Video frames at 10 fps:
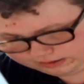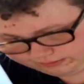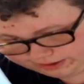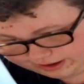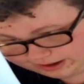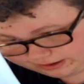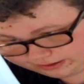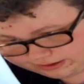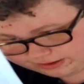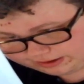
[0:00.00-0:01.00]
And then we
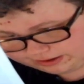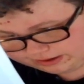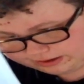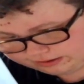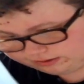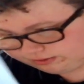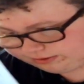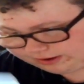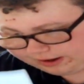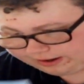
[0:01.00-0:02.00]
had
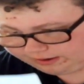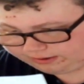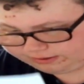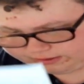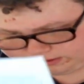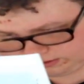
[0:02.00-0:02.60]
Noble Hierarch,